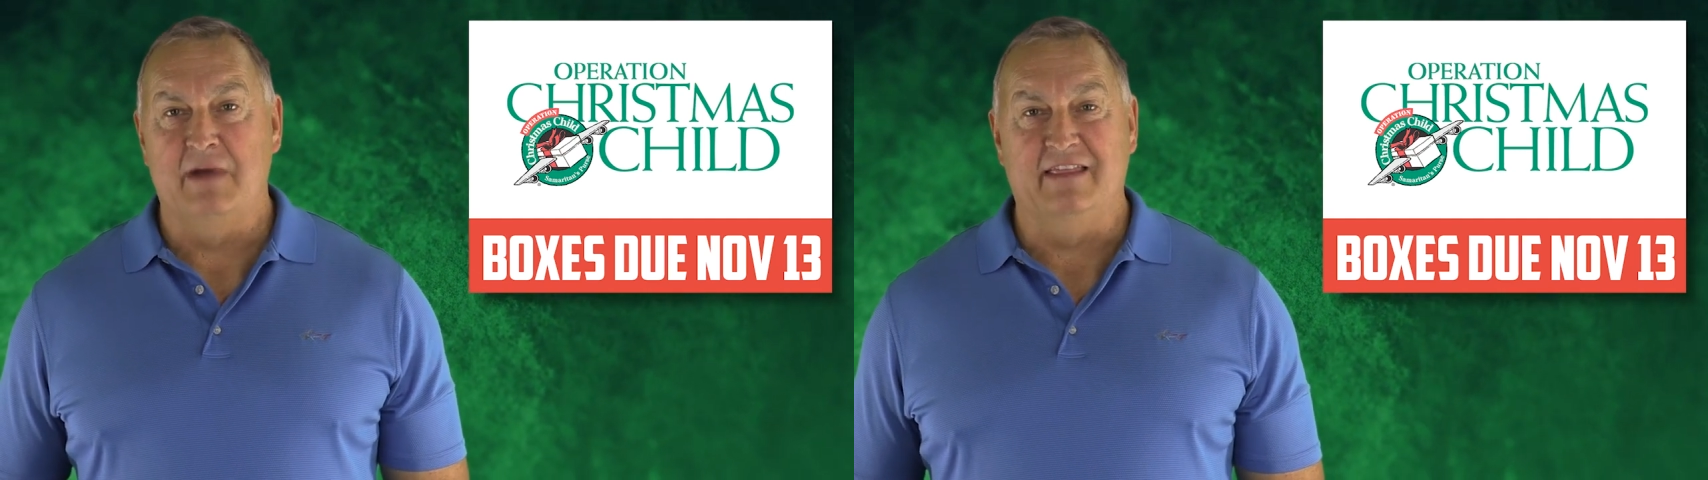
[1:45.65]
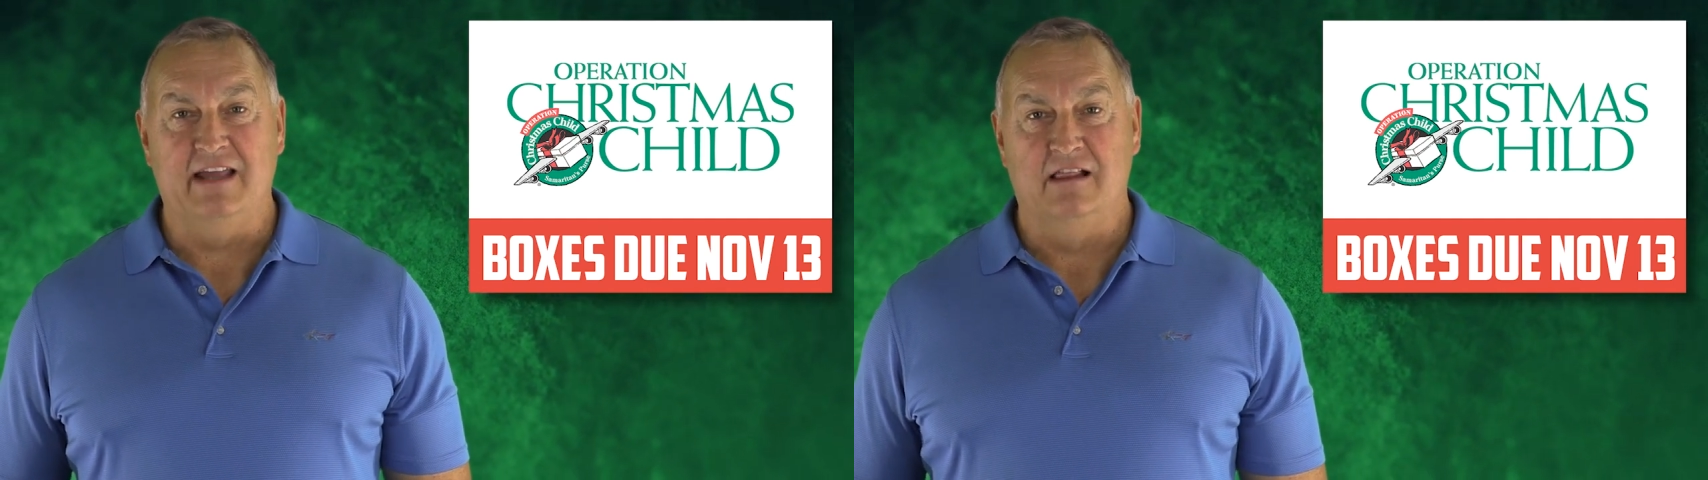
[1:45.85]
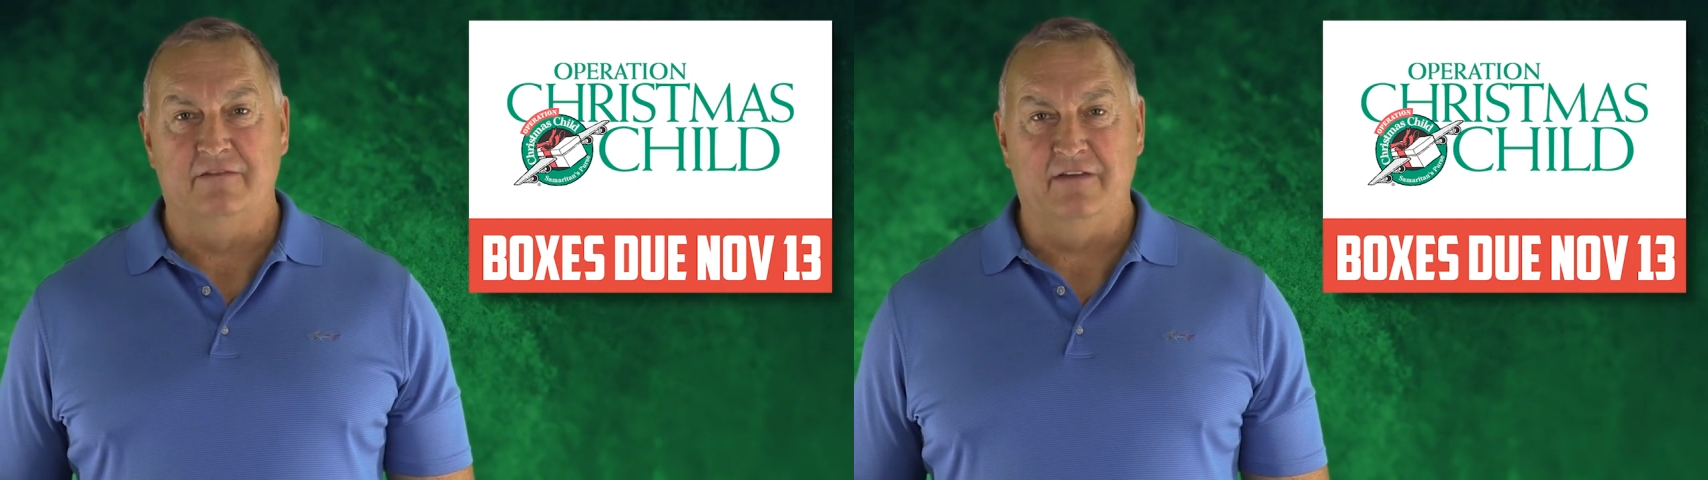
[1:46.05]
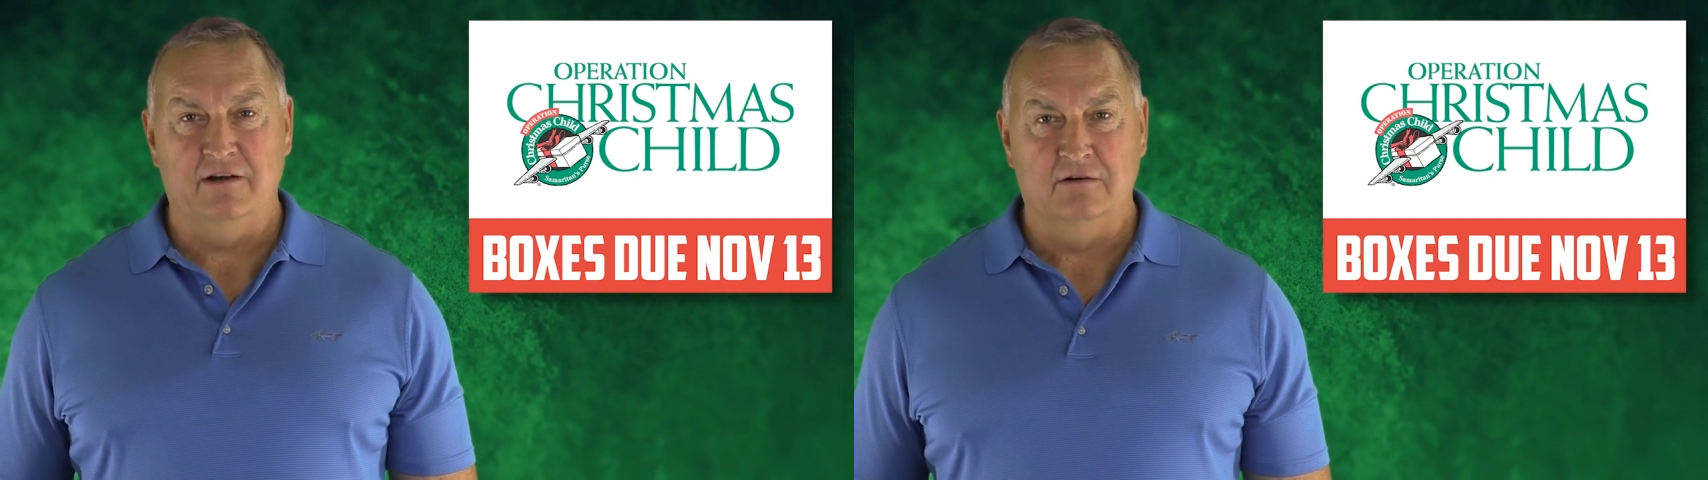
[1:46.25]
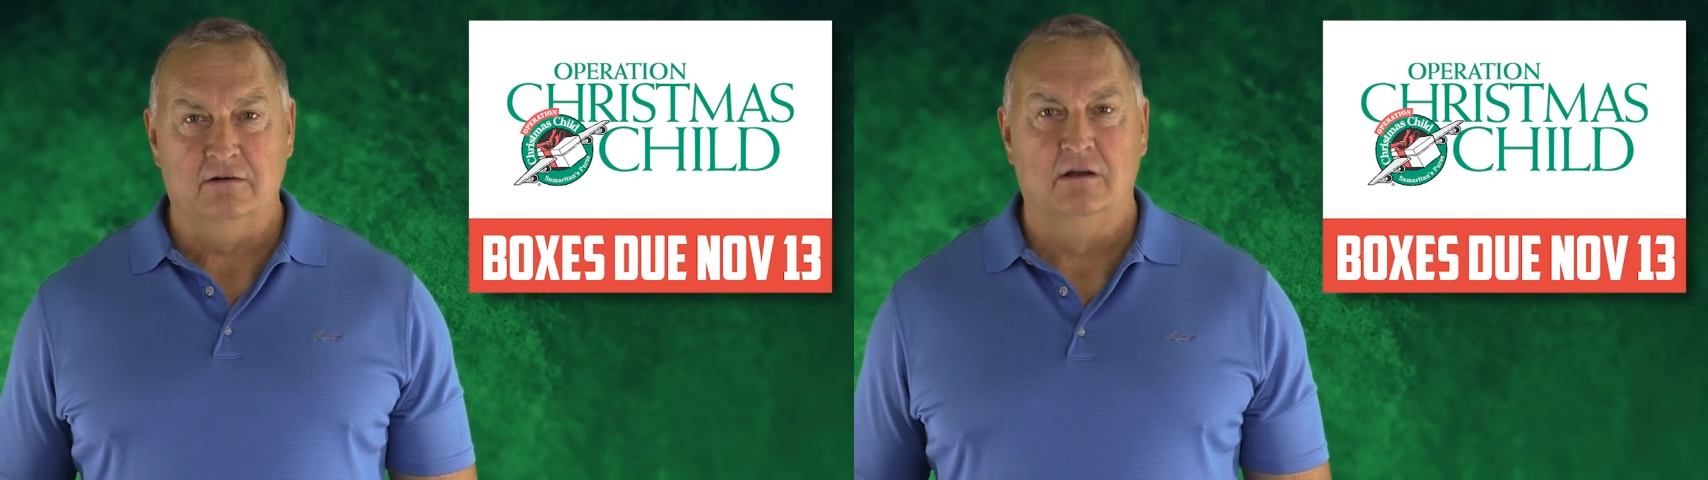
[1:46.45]
by the
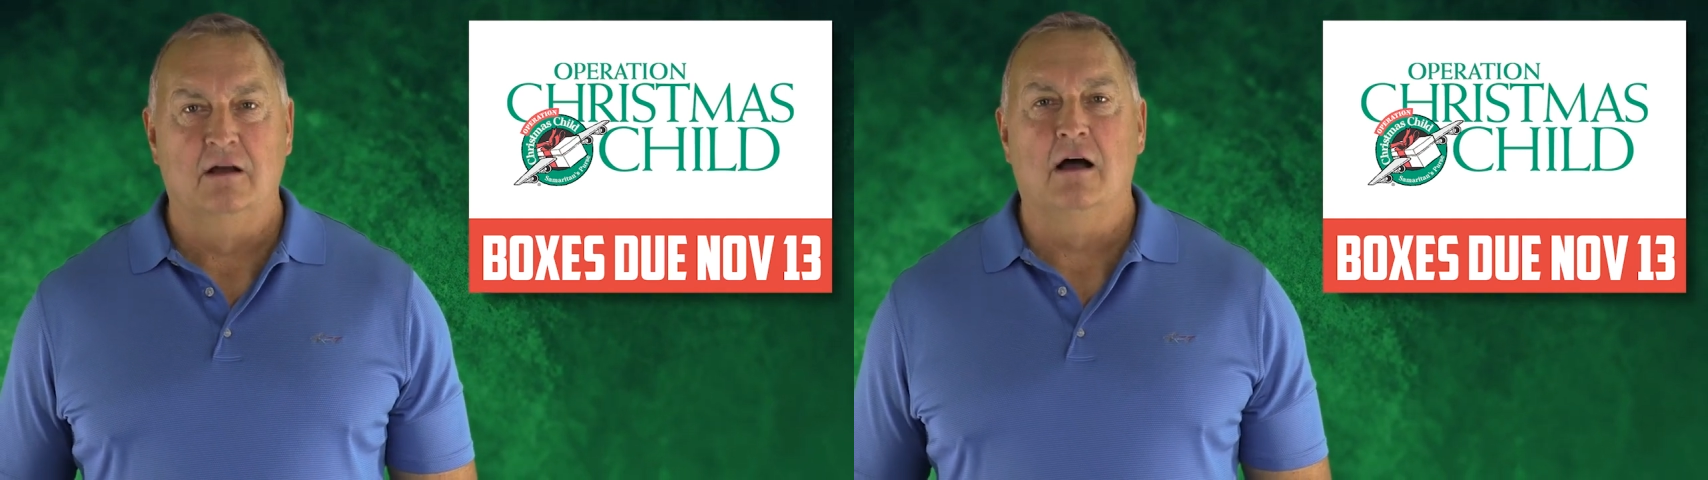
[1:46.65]
elevator,